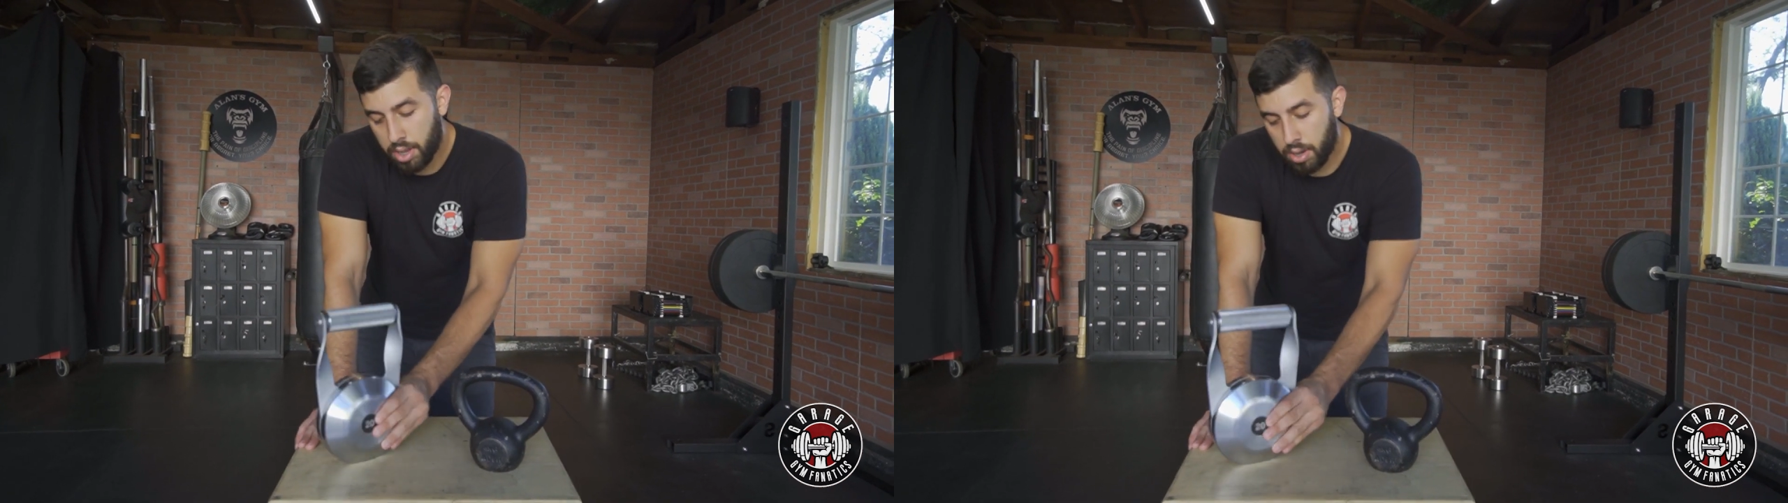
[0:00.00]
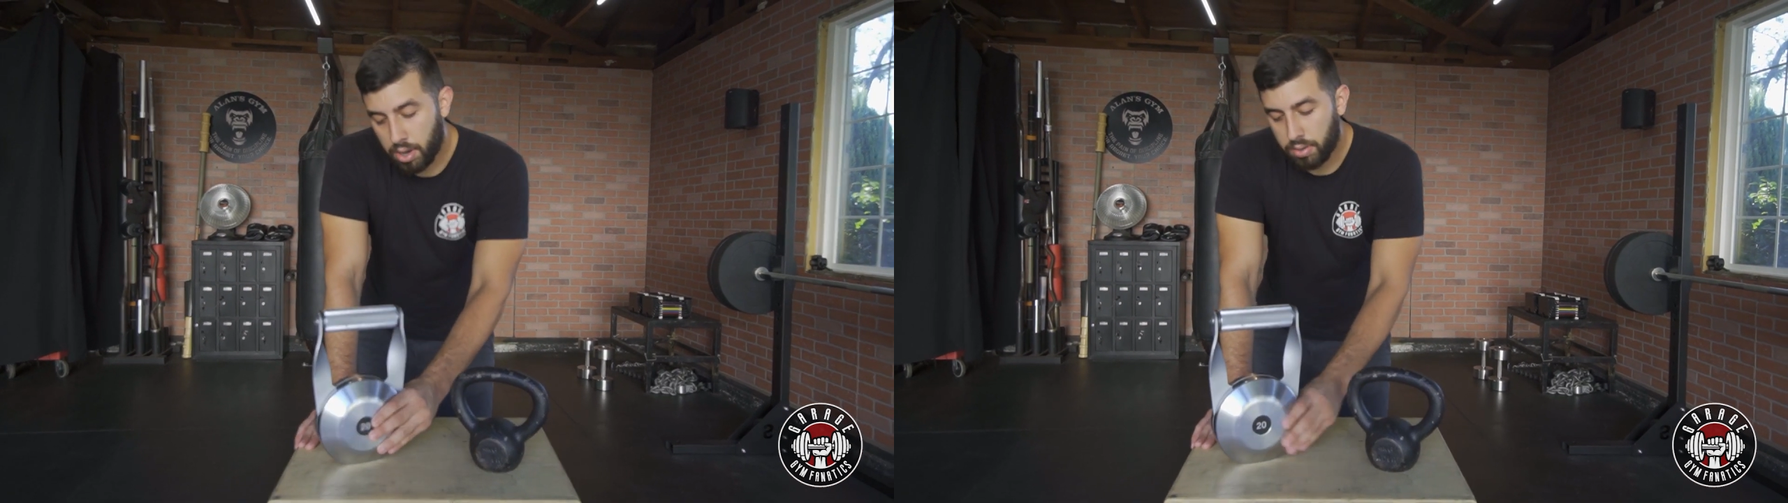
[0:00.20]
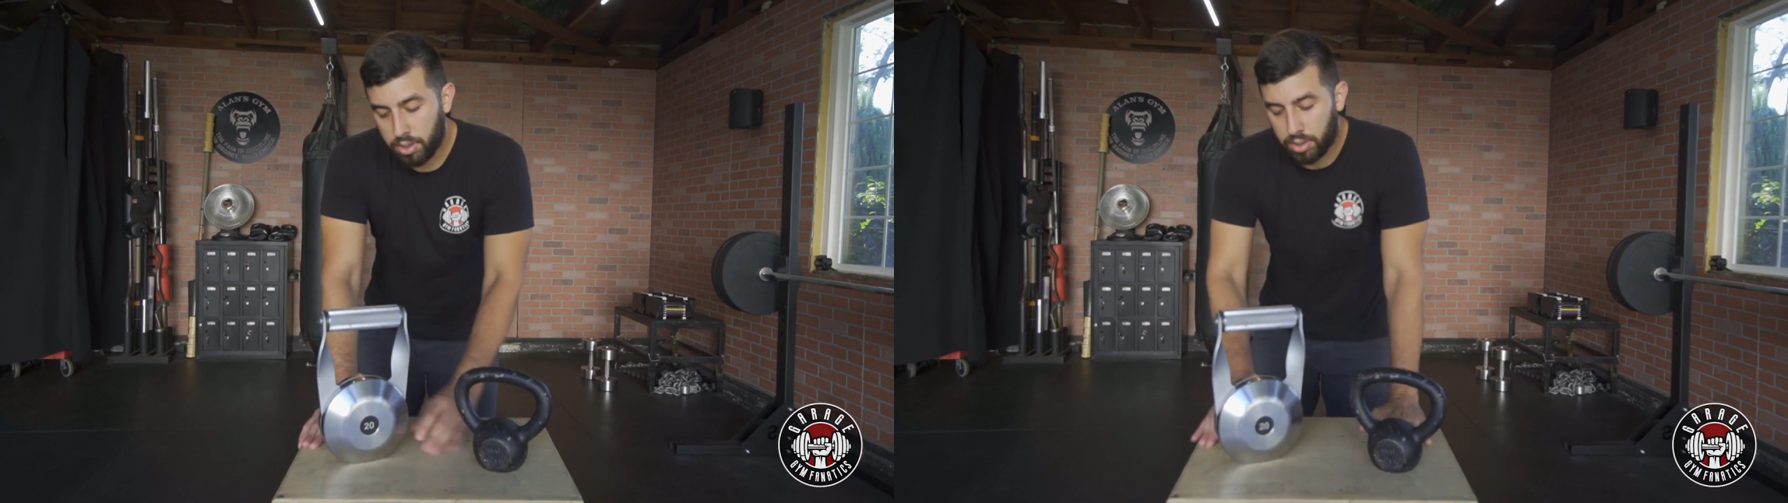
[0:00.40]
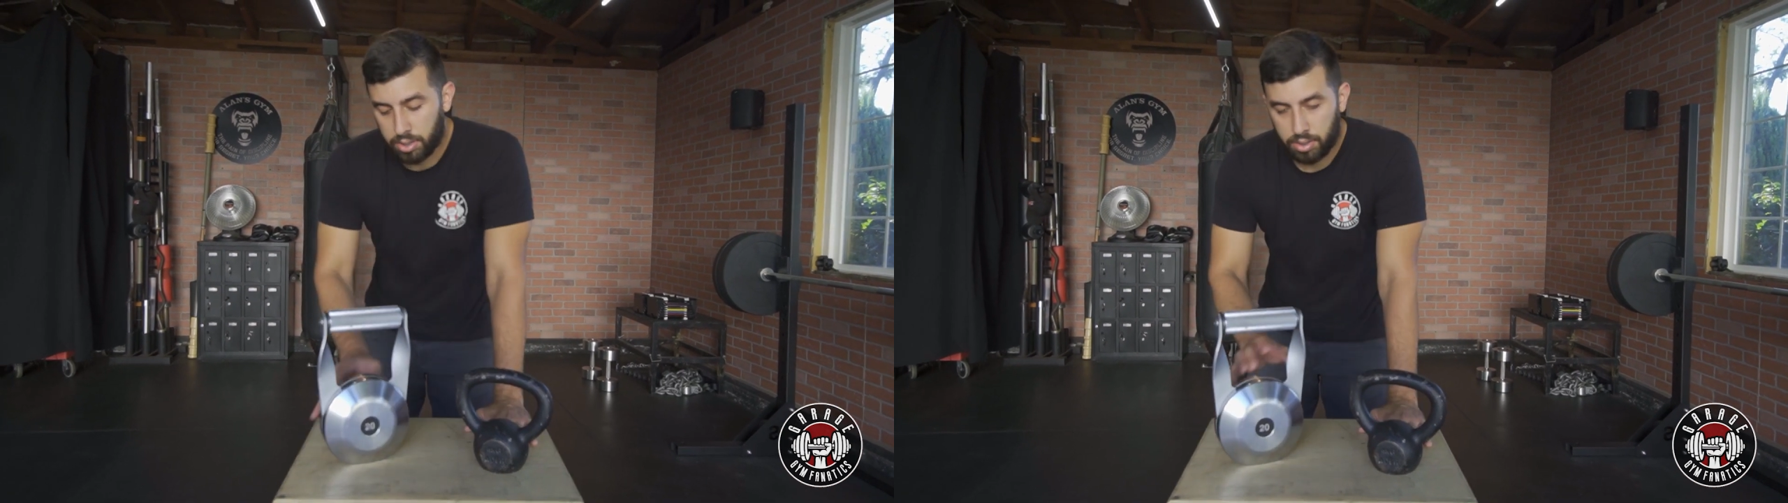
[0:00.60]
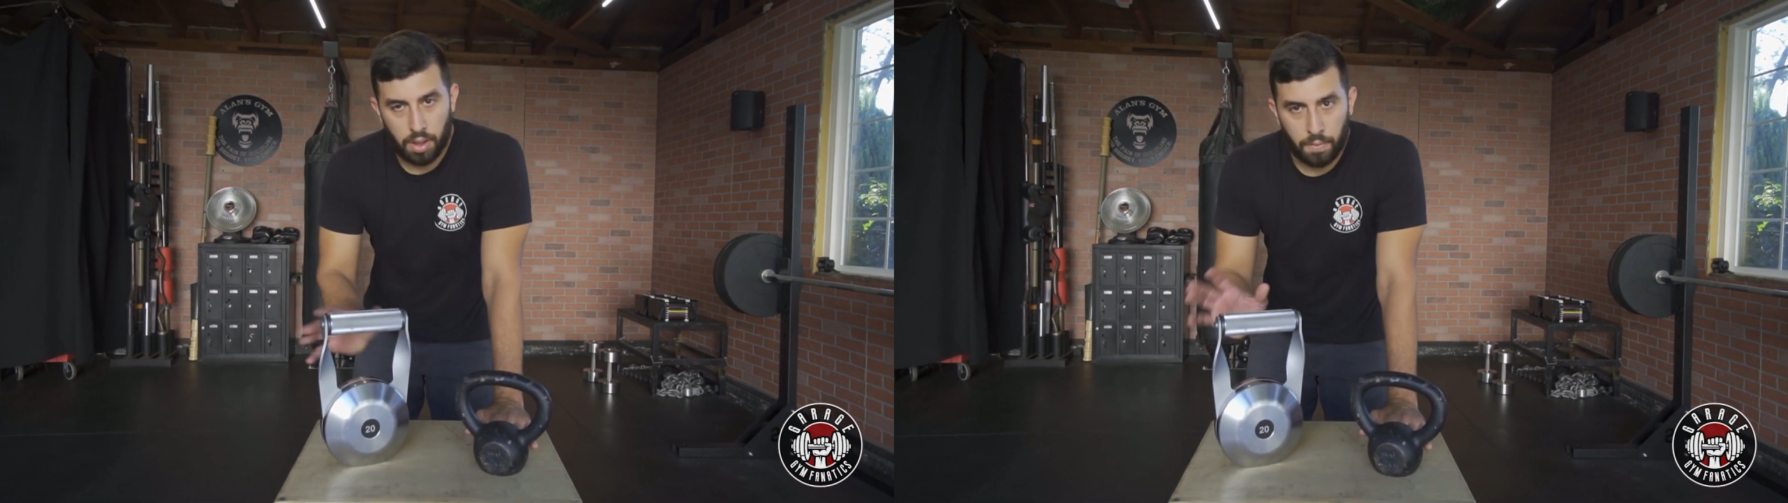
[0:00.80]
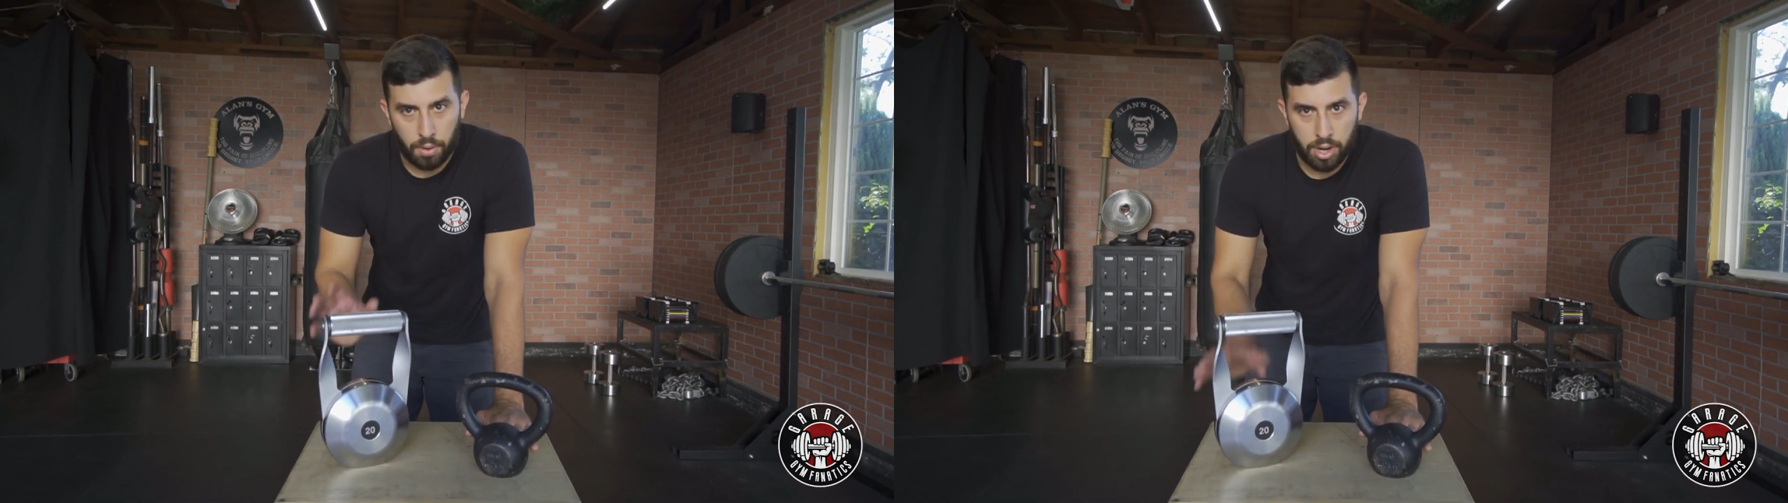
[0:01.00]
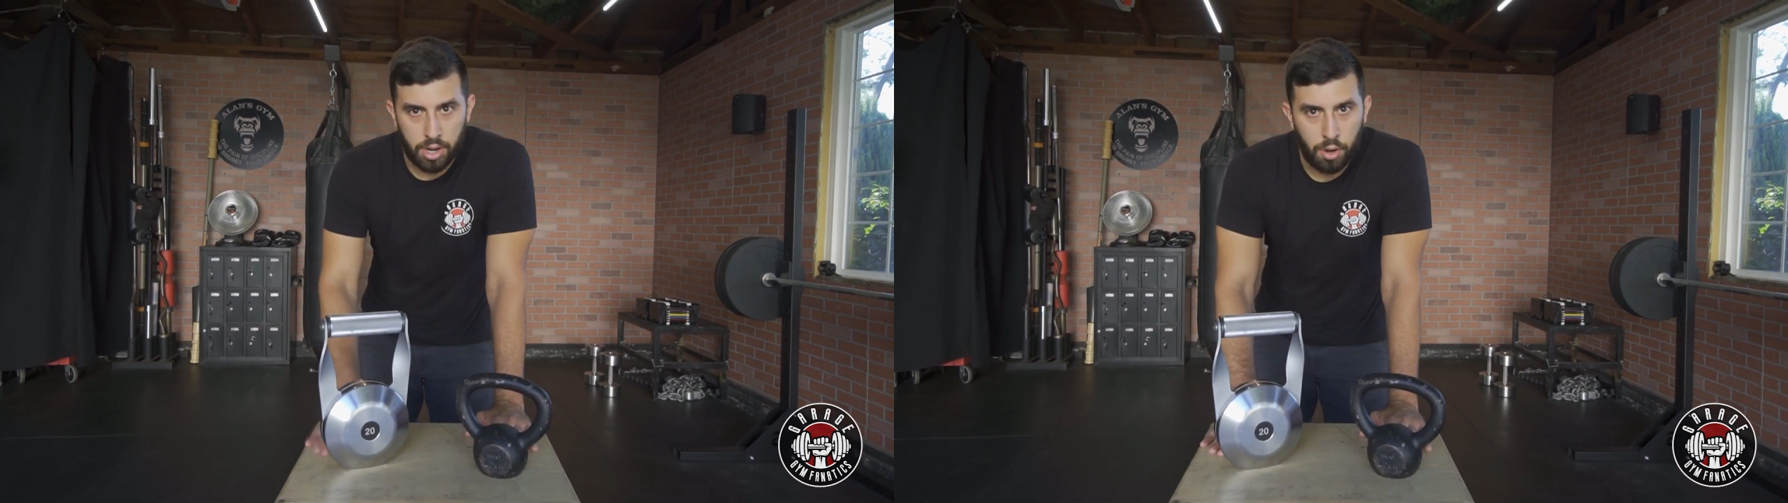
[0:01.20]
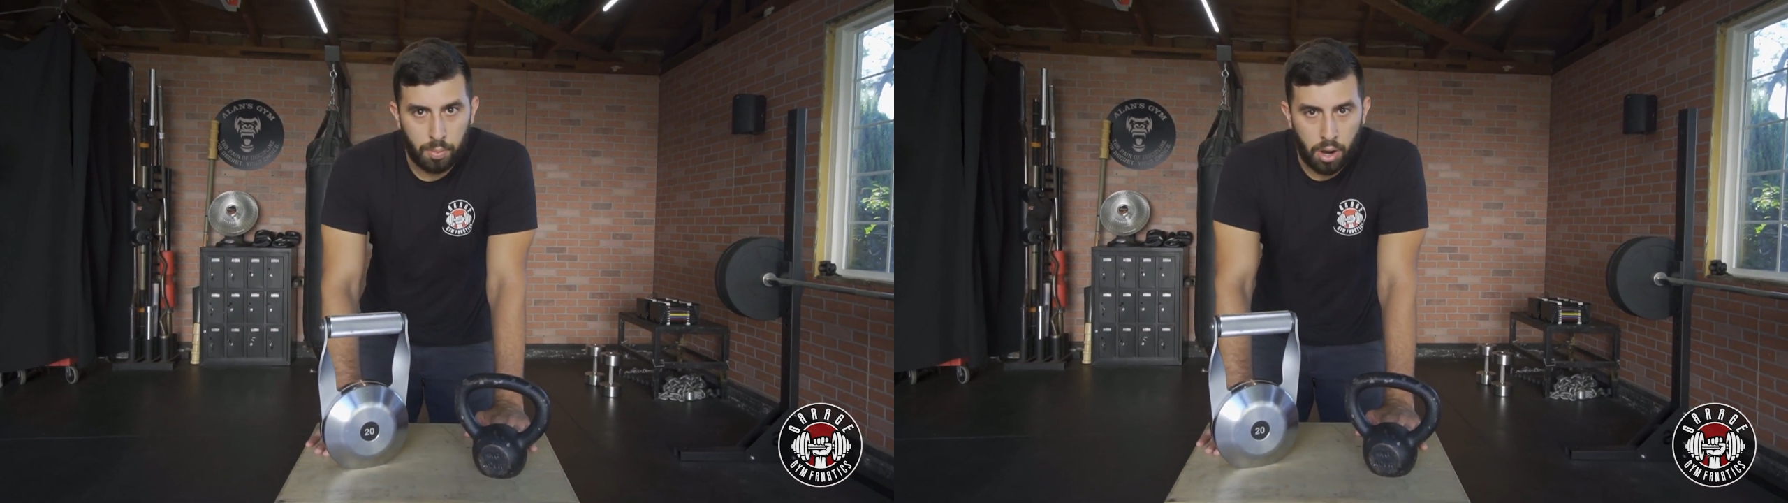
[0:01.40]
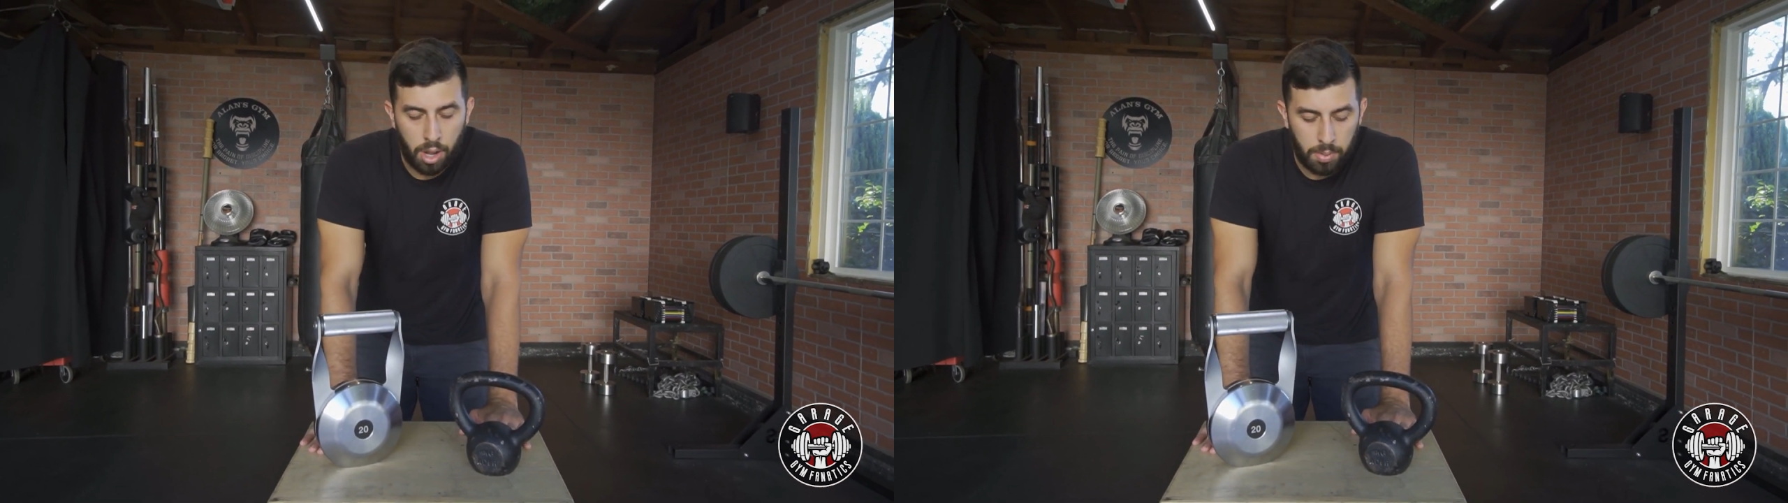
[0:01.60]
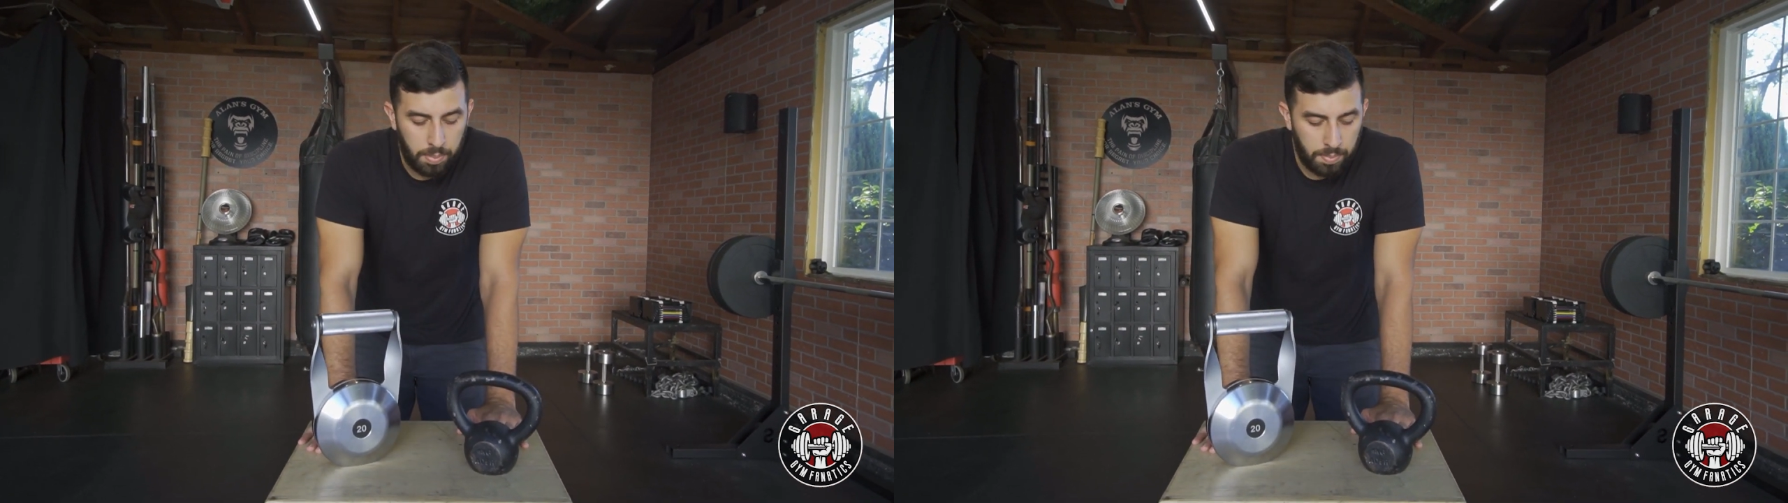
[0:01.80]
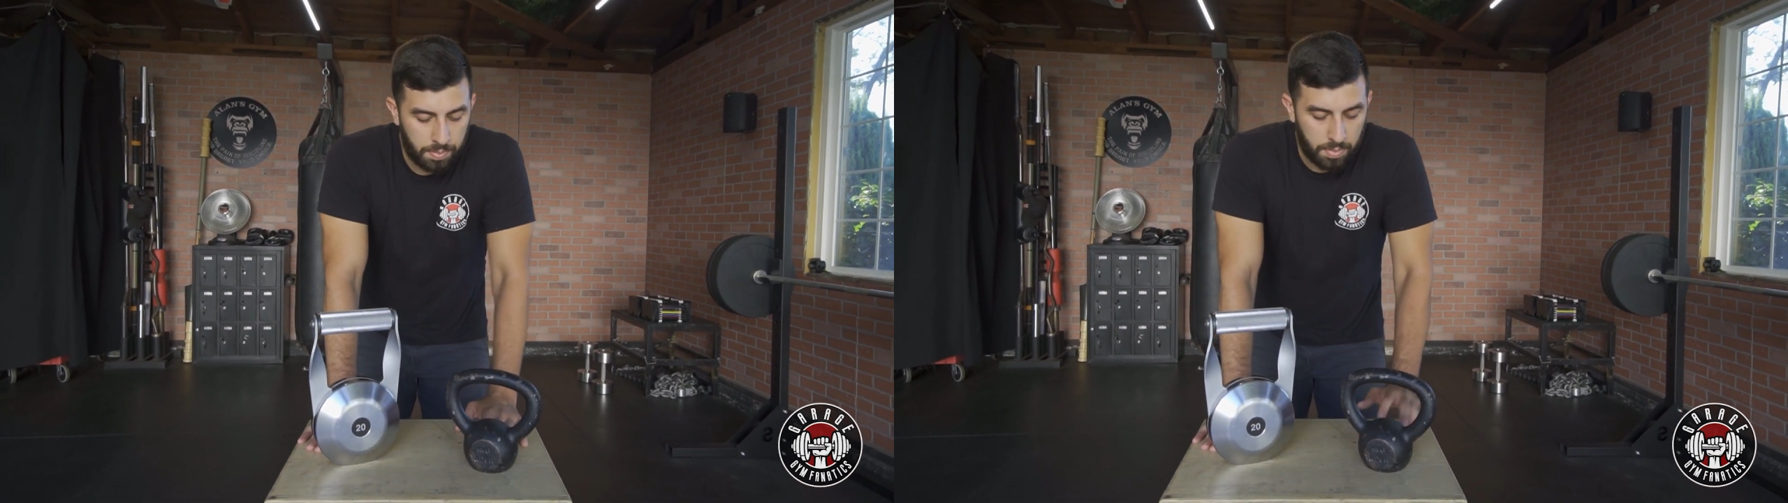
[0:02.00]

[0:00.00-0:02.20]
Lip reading: you know, just afford it, no problem.